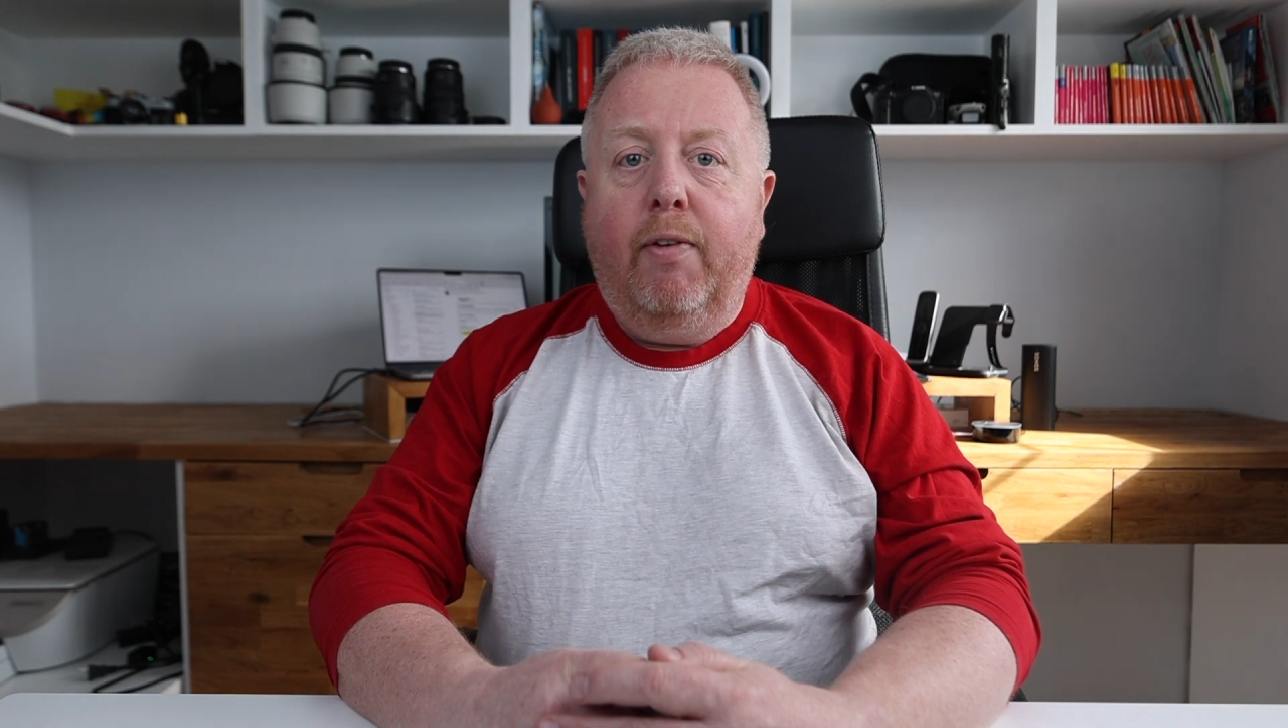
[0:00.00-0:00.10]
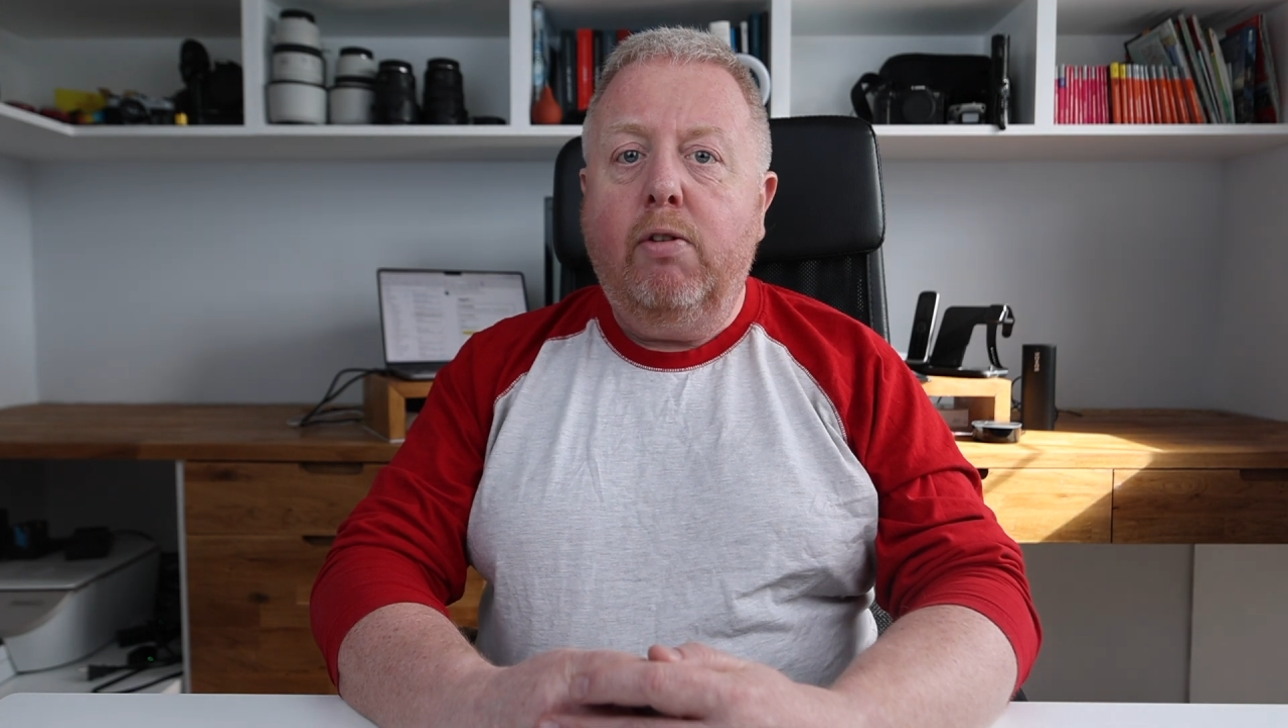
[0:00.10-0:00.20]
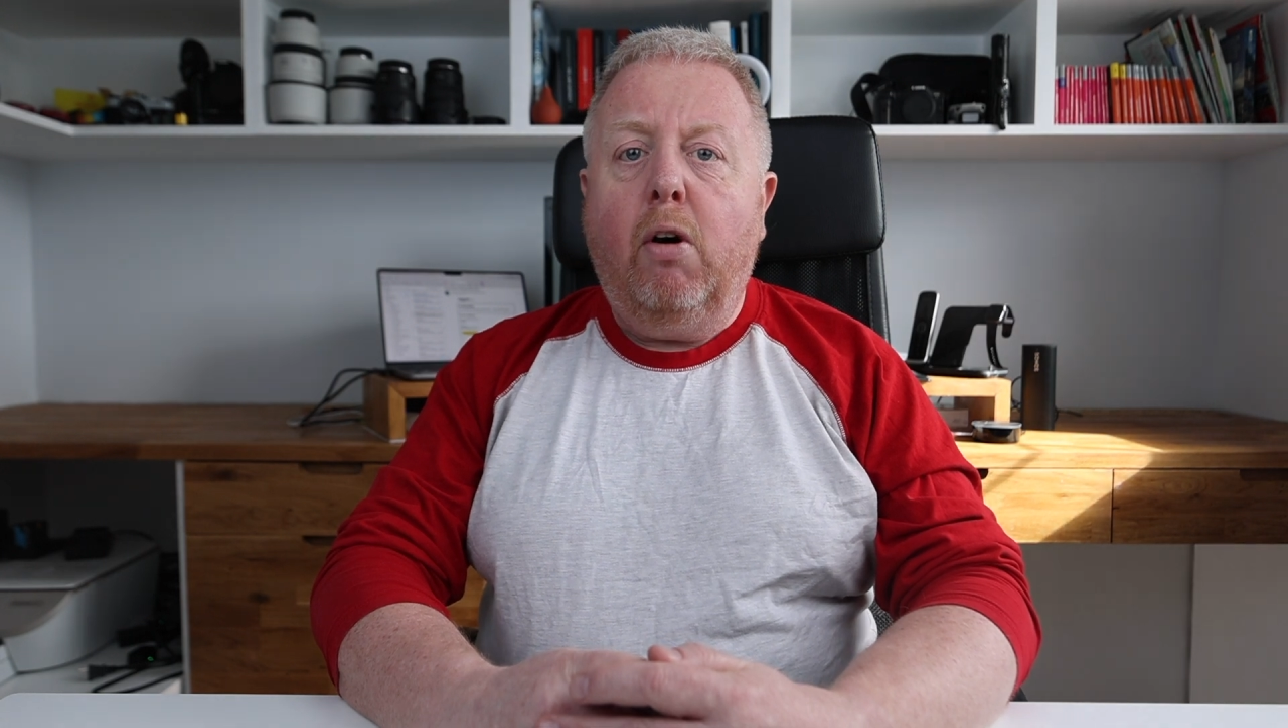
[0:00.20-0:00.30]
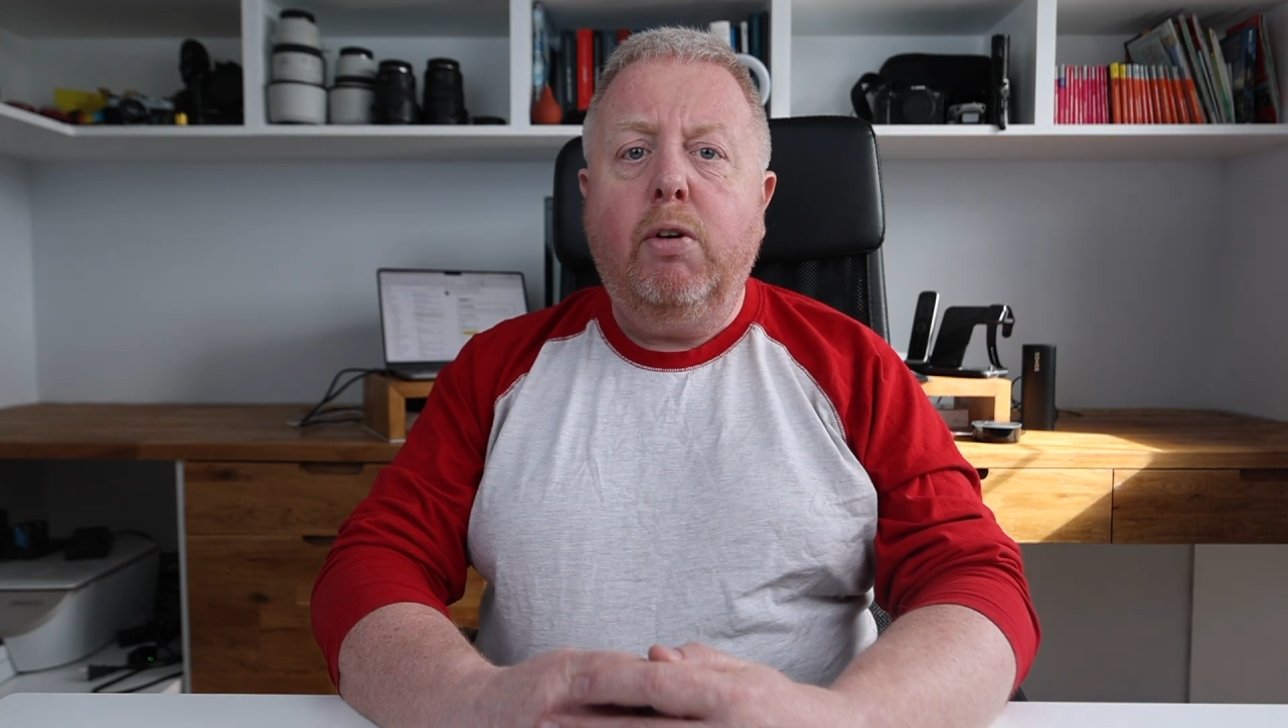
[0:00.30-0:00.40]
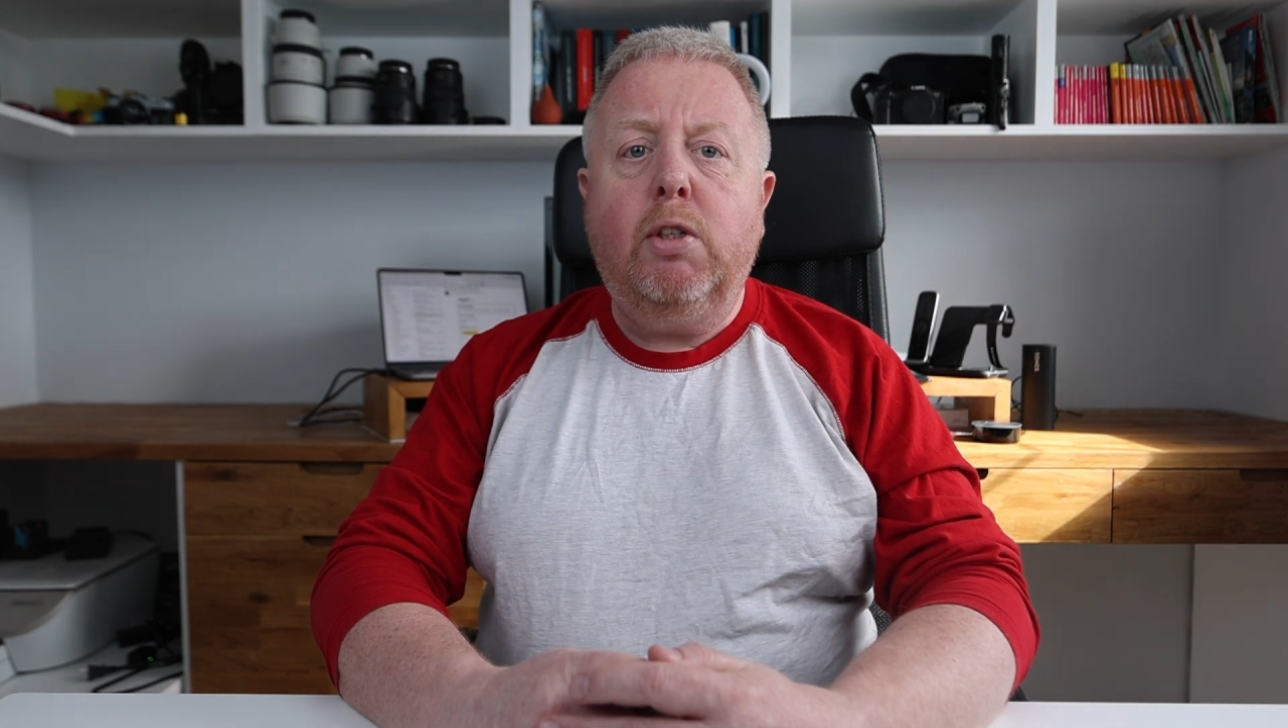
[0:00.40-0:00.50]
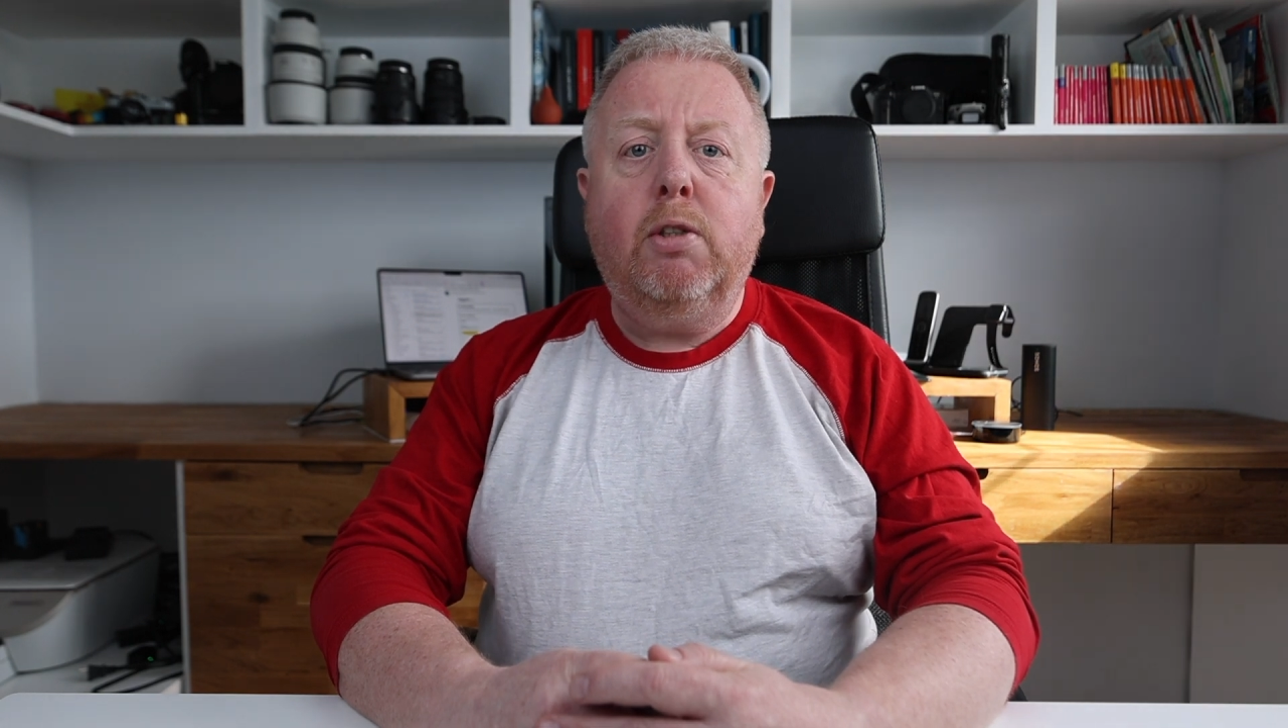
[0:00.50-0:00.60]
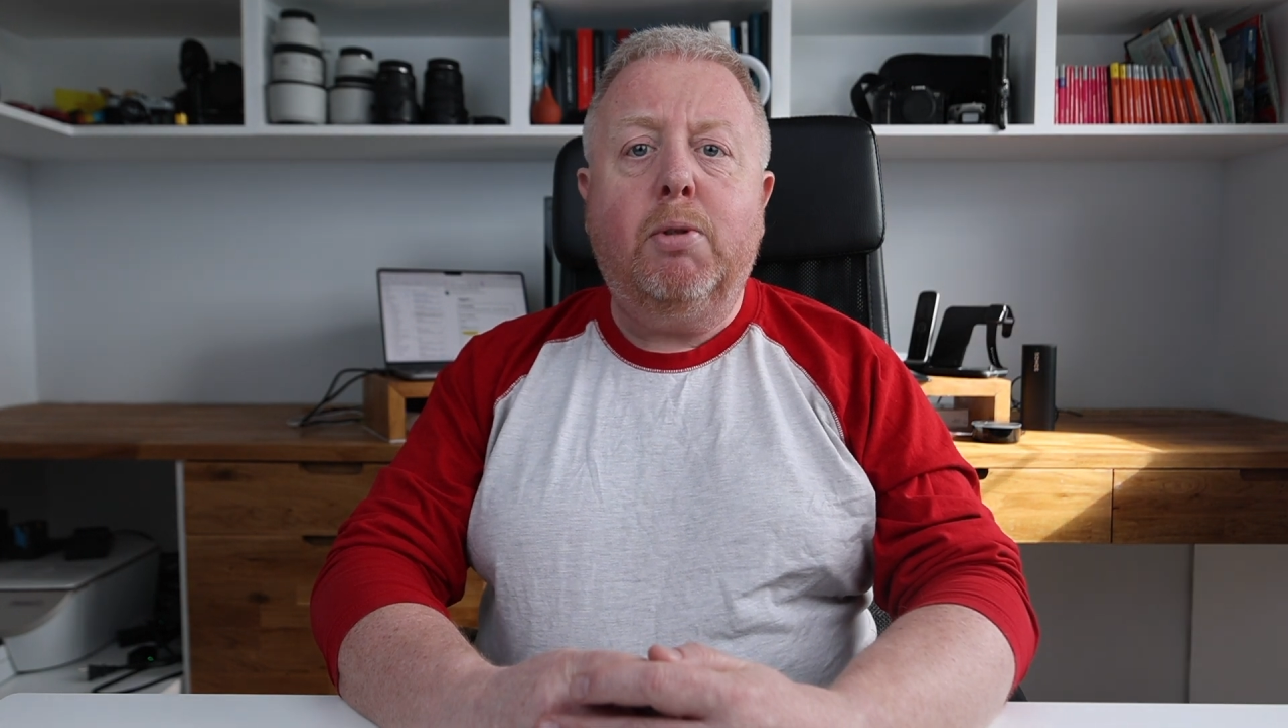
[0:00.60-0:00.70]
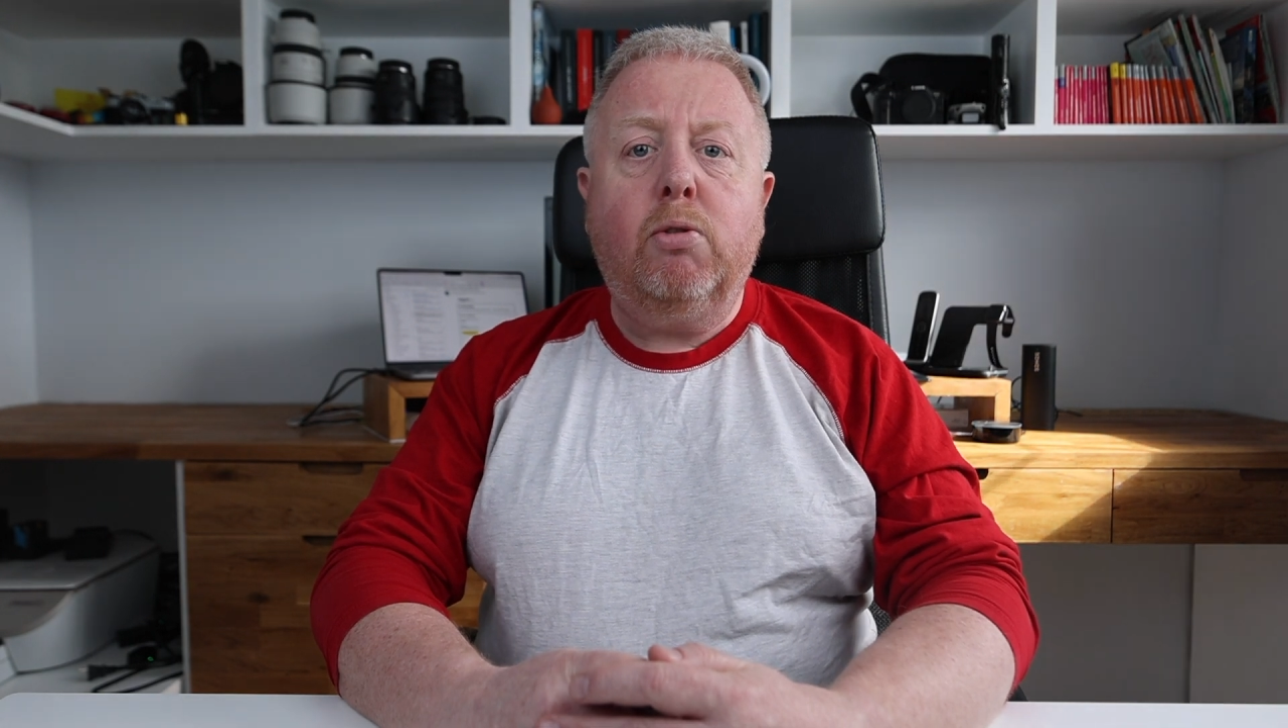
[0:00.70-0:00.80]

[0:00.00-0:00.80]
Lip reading: If you're already a